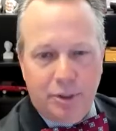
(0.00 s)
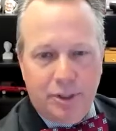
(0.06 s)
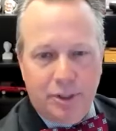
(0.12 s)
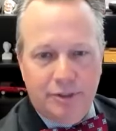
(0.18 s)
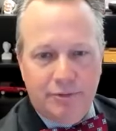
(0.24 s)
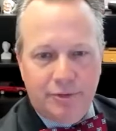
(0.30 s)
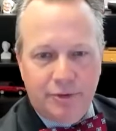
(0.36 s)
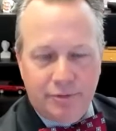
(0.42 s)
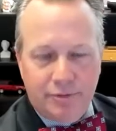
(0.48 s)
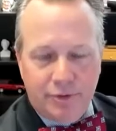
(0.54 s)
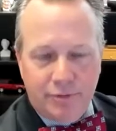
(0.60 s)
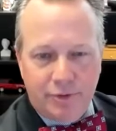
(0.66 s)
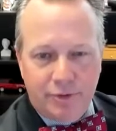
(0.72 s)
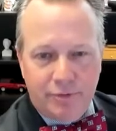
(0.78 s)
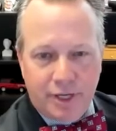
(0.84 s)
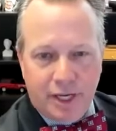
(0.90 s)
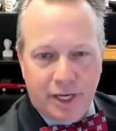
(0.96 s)
build, if
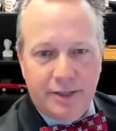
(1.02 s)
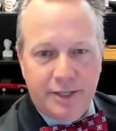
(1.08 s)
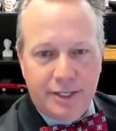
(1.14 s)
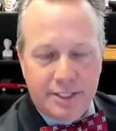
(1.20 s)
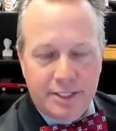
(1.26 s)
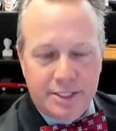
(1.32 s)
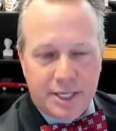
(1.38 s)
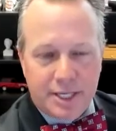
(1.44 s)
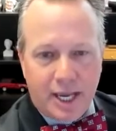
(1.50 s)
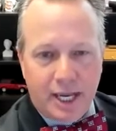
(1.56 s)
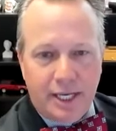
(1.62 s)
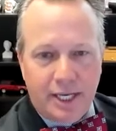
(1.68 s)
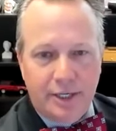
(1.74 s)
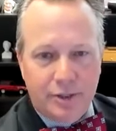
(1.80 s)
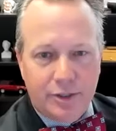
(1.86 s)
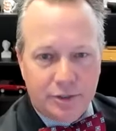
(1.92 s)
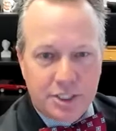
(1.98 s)
you've done the
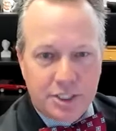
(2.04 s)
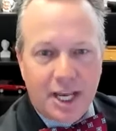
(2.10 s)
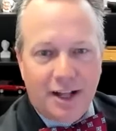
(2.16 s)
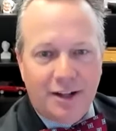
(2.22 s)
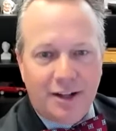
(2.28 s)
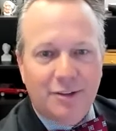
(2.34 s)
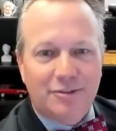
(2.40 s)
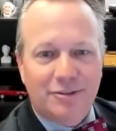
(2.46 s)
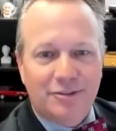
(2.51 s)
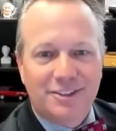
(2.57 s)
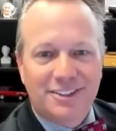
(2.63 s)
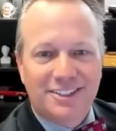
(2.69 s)
design yourself,